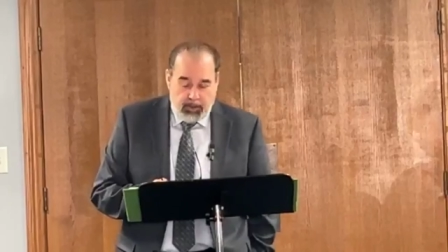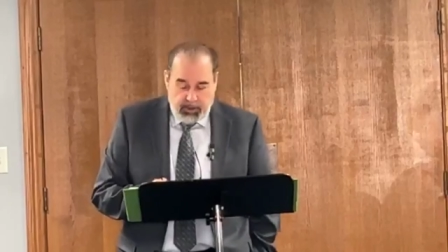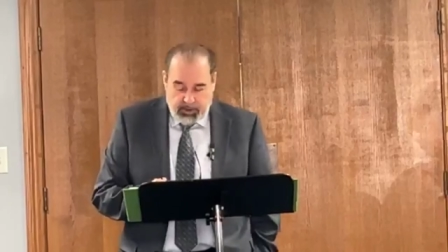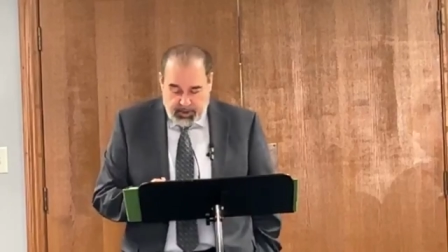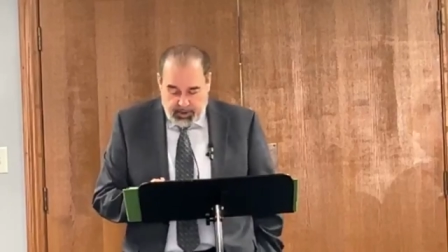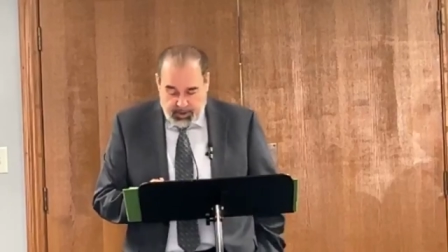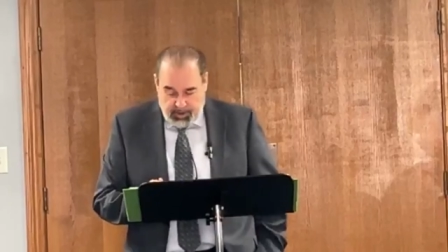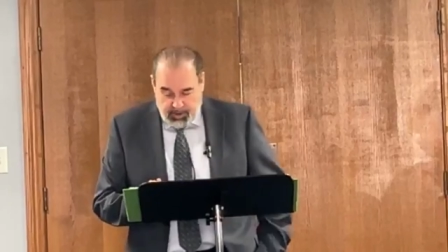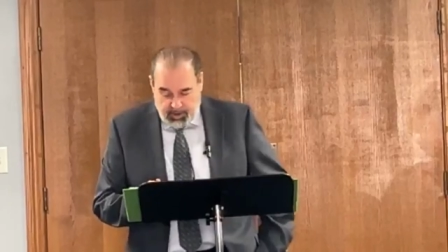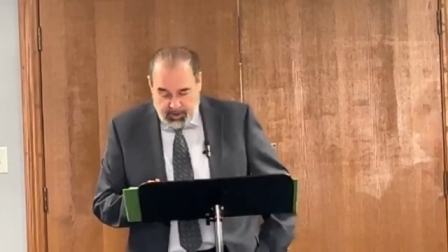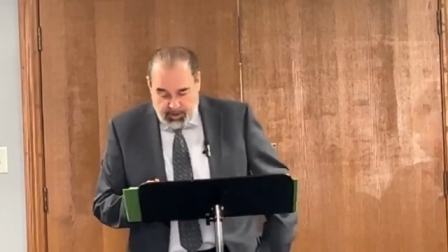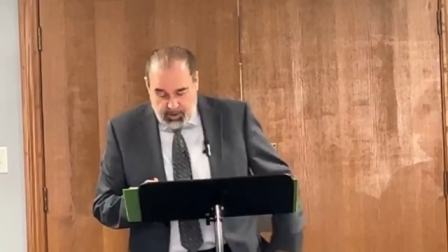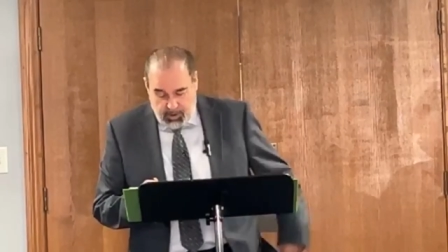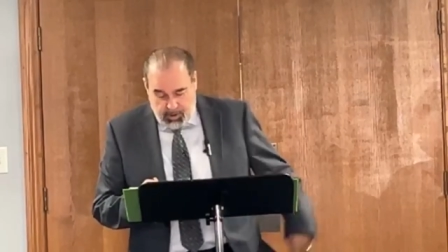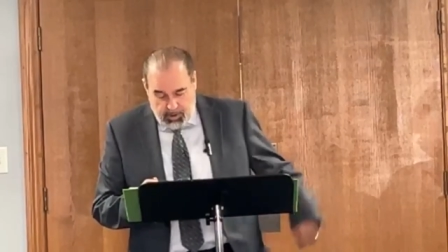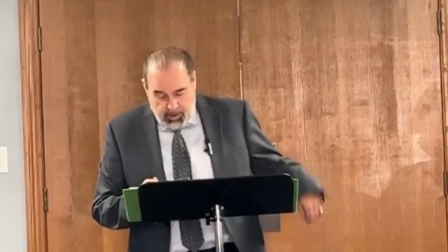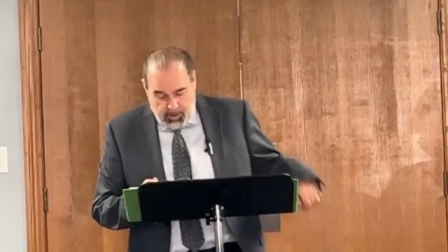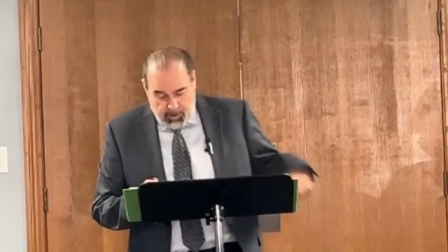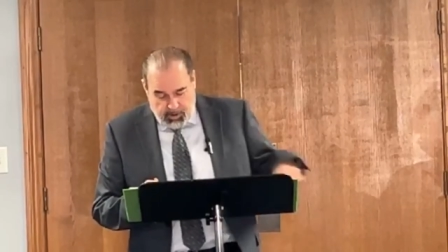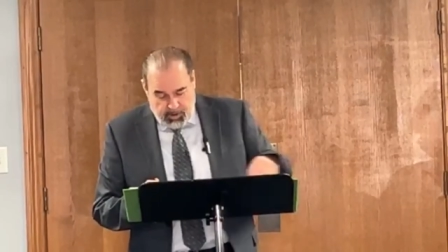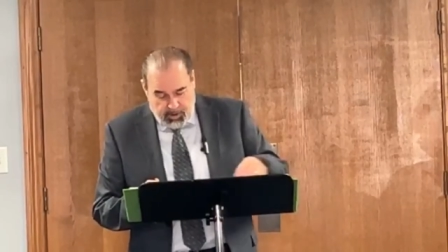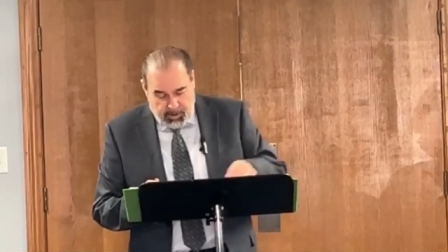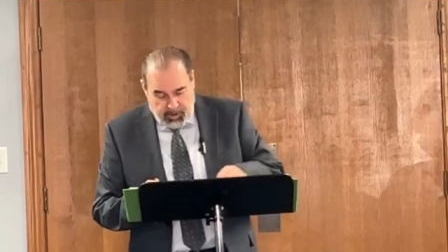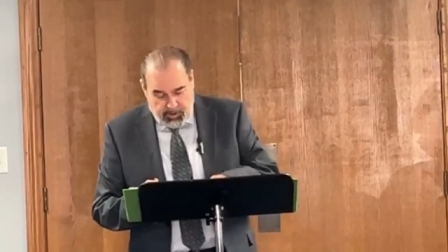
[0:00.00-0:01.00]
which is
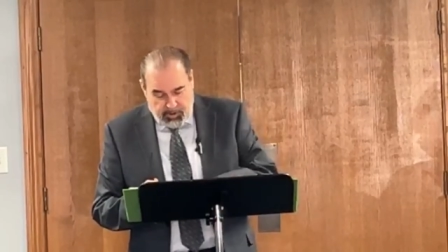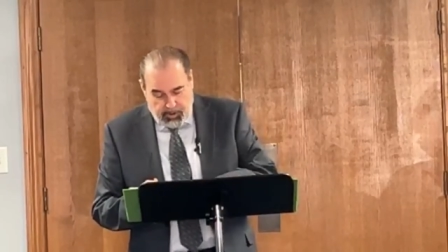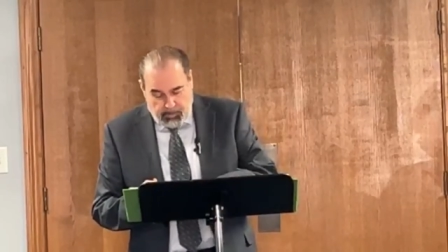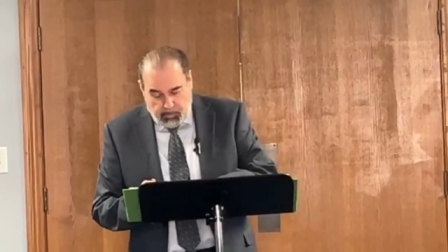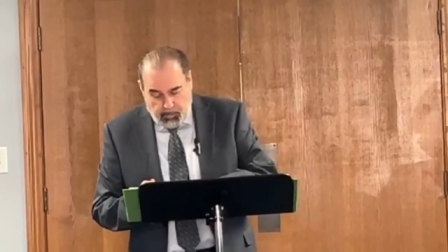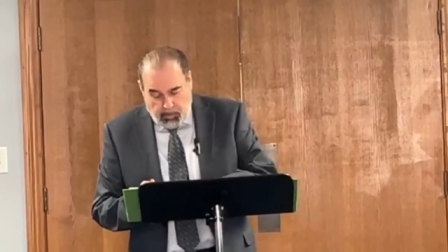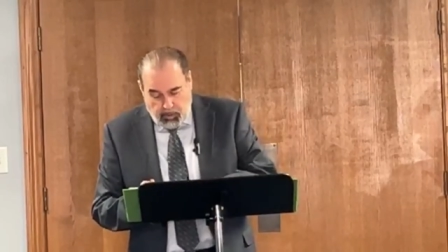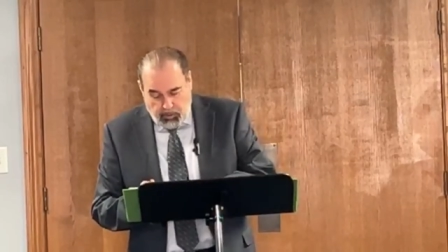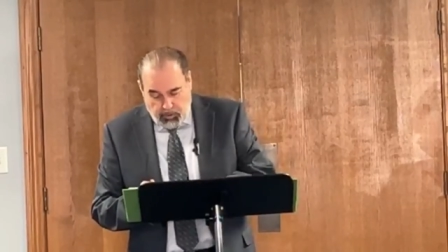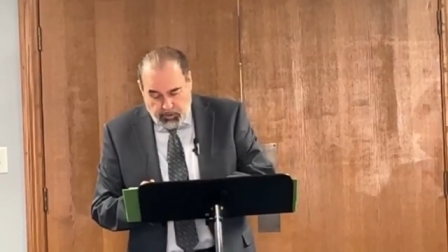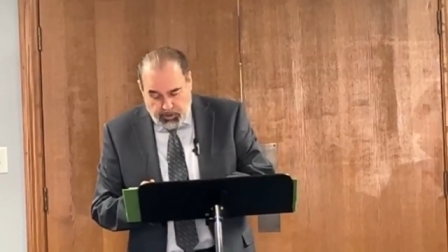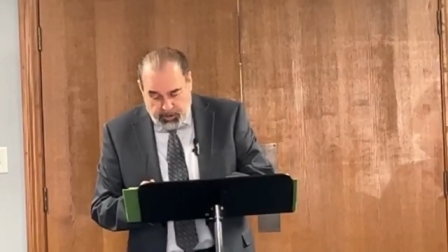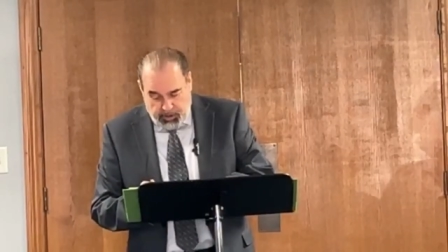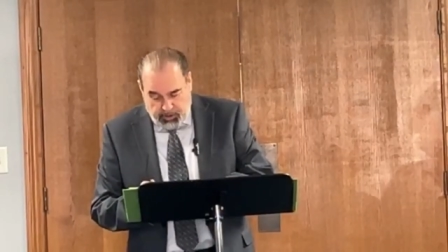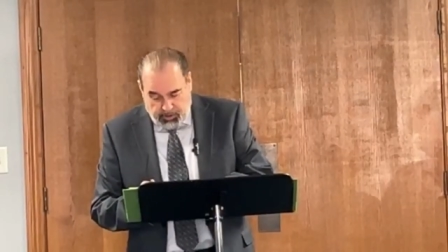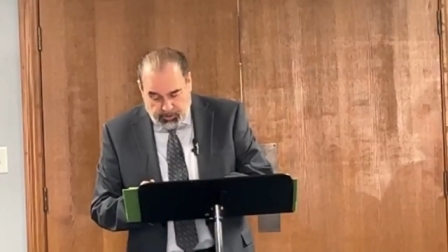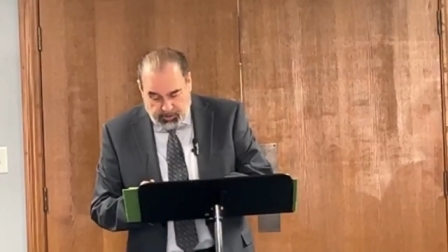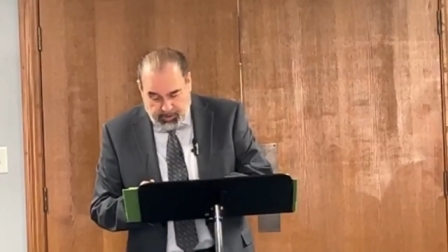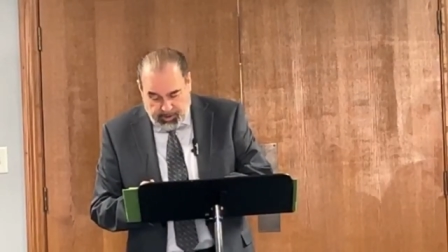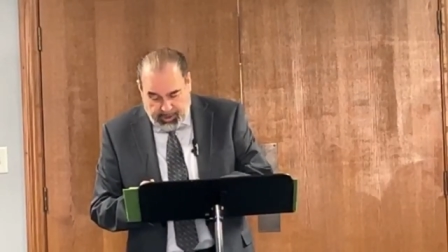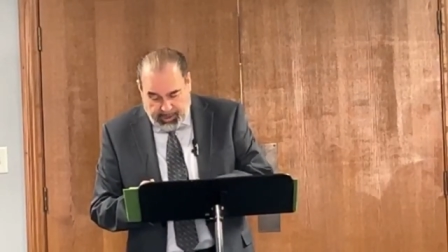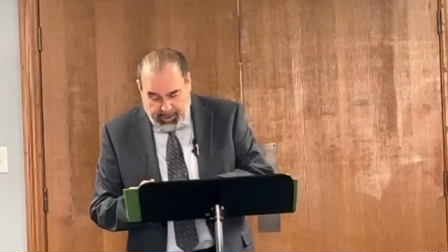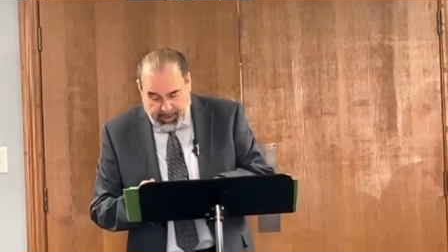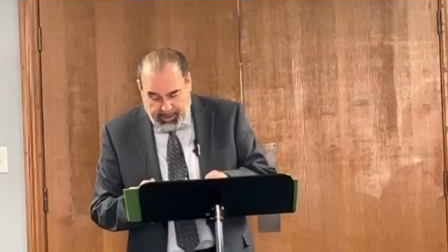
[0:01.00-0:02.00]
this
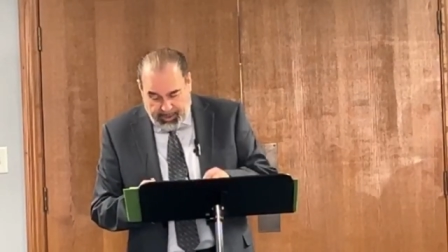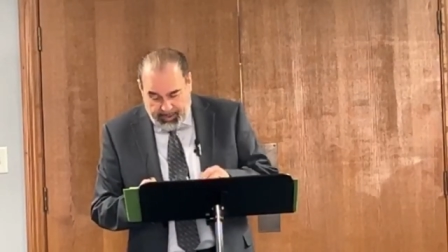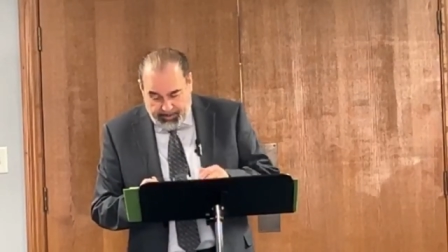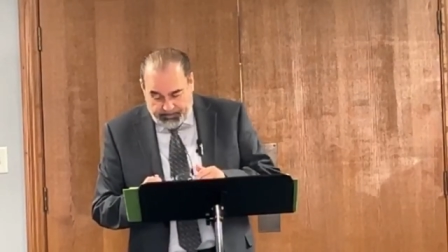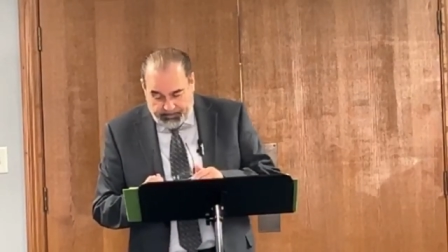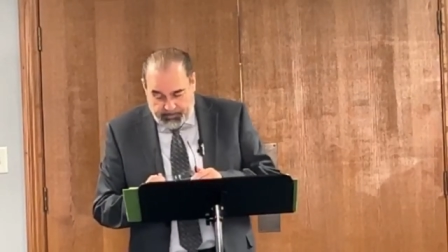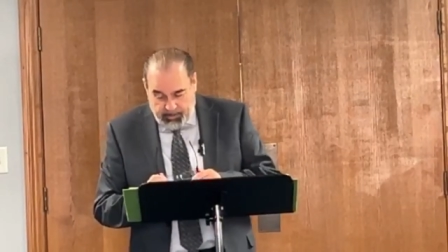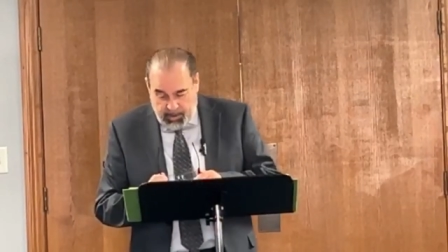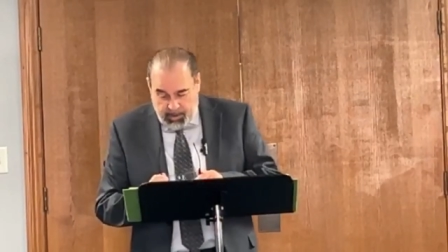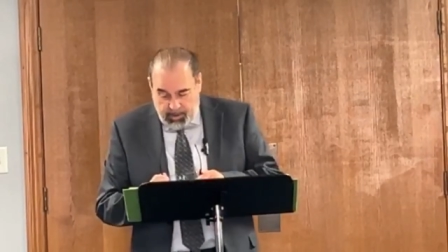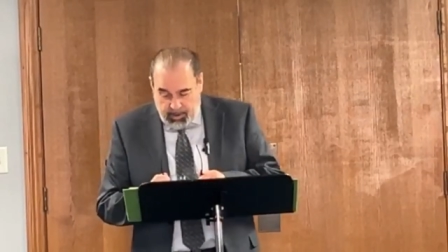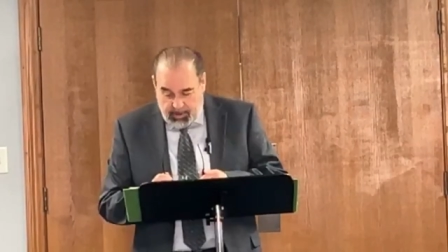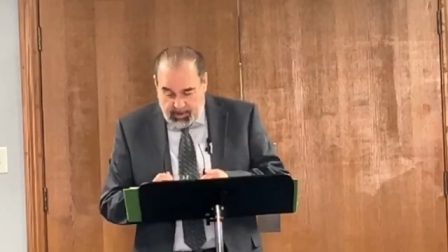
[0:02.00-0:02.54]
emotional tie,